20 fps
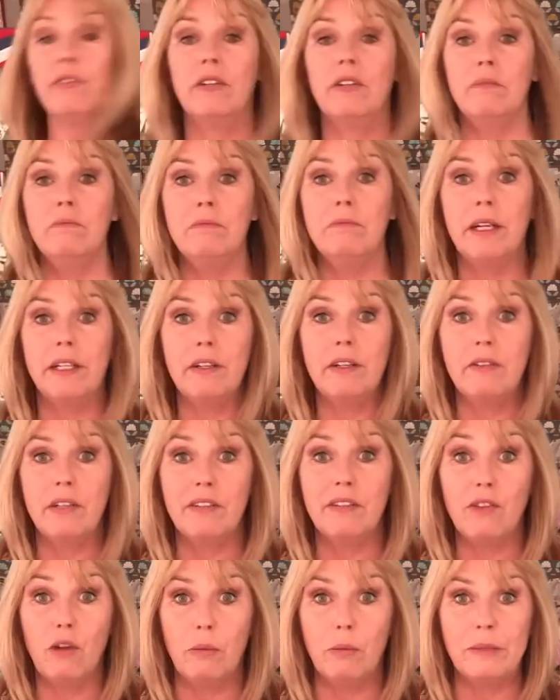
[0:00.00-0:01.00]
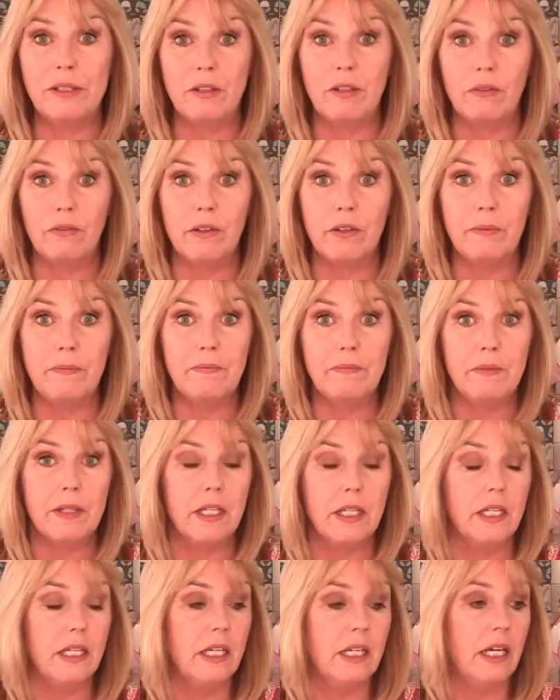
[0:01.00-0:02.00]
to them. I don't have copies of them.
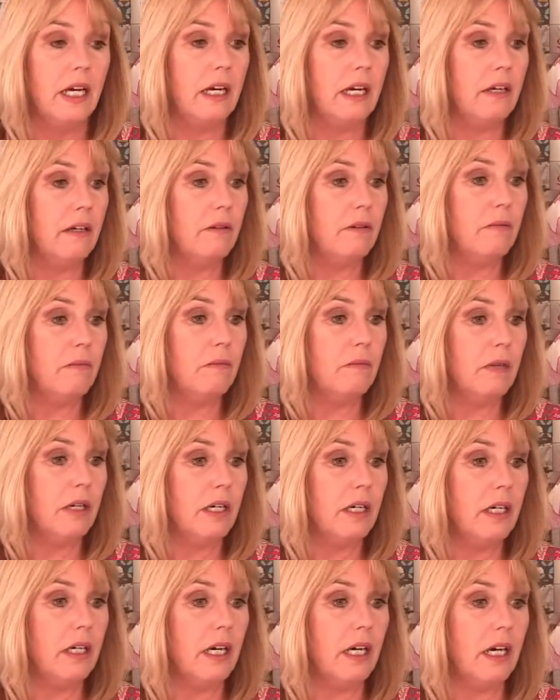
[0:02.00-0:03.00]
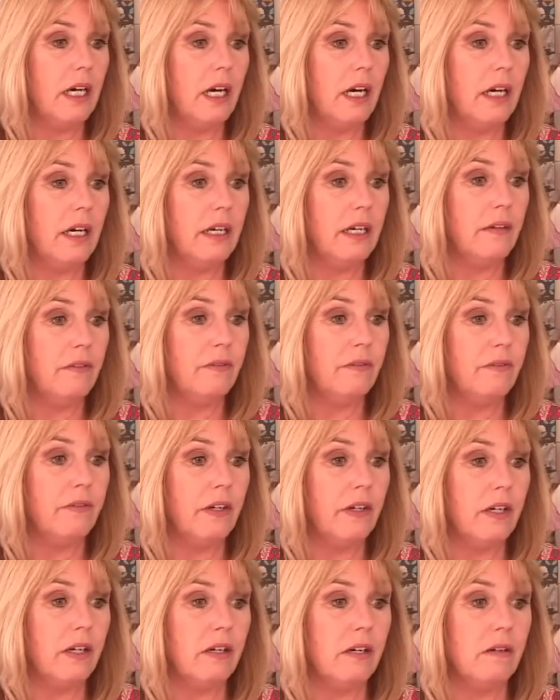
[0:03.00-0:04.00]
Um, I've
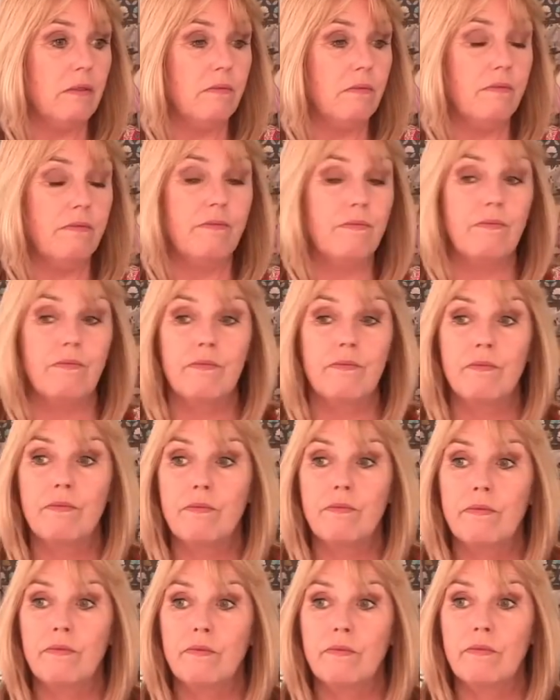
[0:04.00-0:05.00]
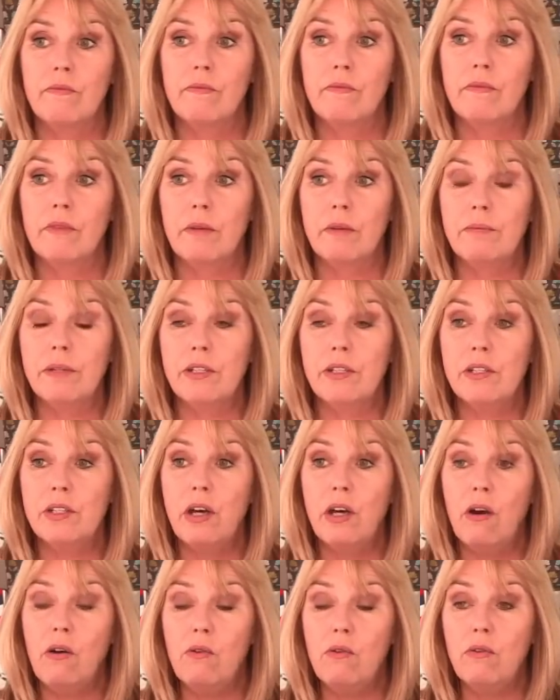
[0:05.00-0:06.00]
um, been
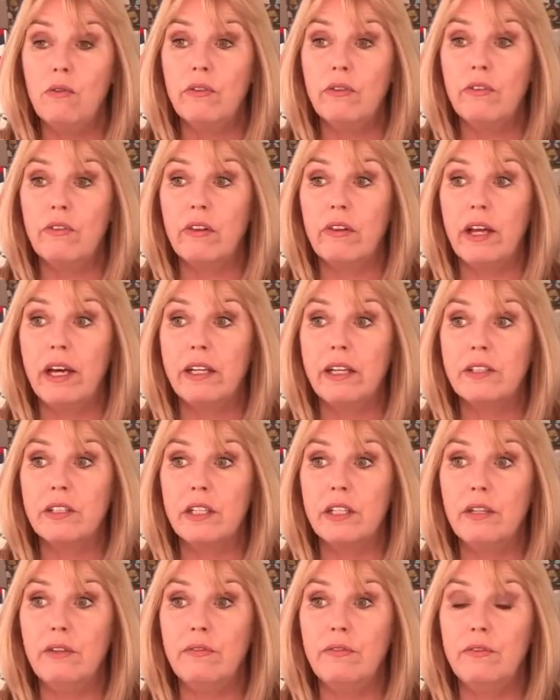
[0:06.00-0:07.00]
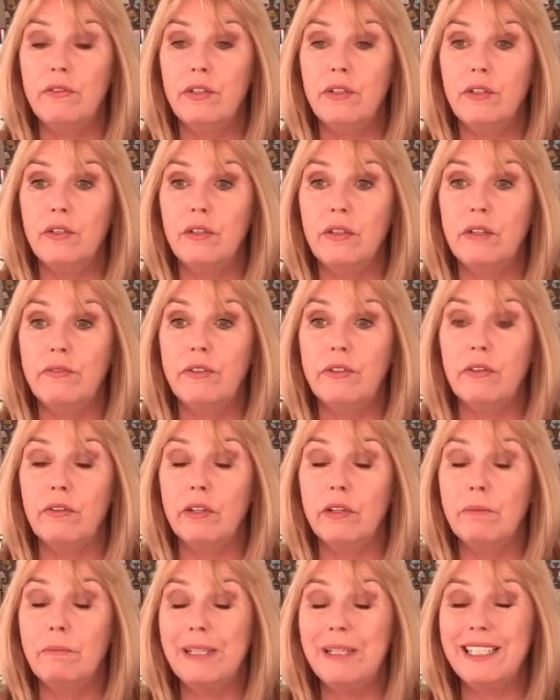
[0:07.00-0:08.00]
told that if you if you're
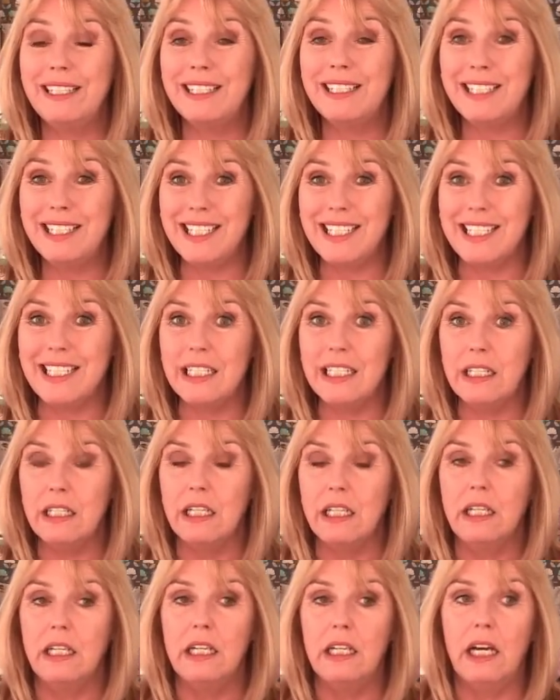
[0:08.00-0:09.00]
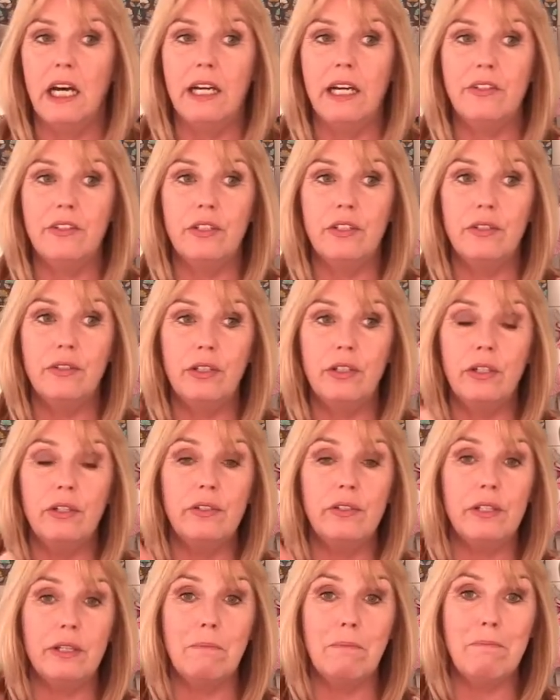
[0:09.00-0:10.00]
on a PC and you
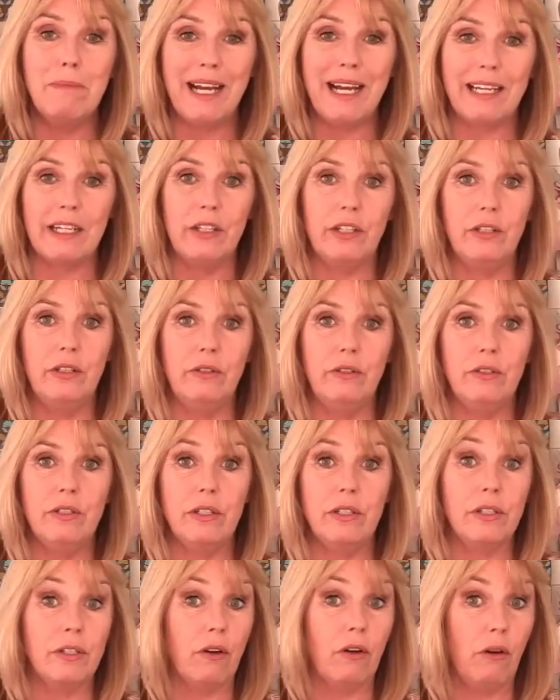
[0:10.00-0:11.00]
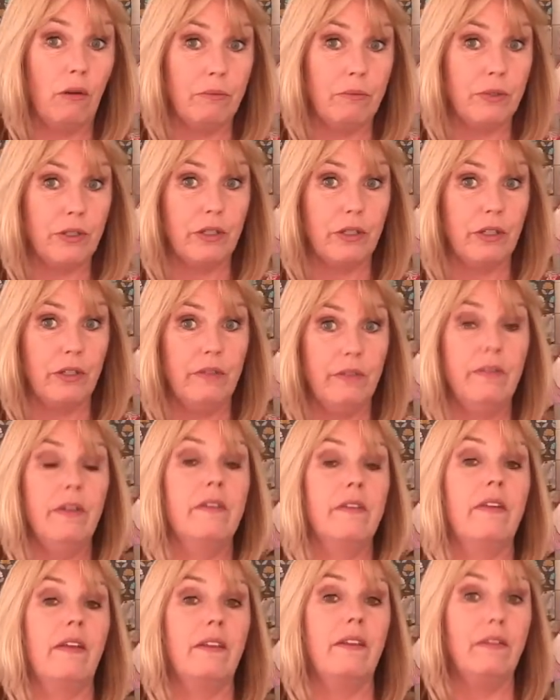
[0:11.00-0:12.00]
choose the Mac users option,
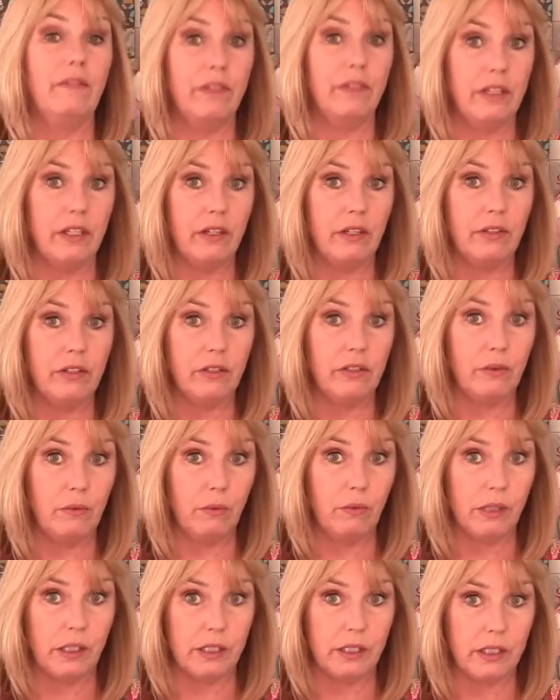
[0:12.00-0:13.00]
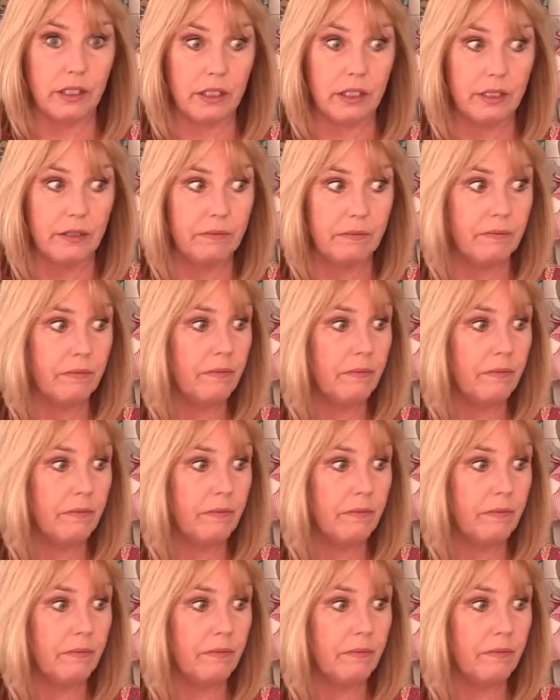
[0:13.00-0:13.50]
then the video should work.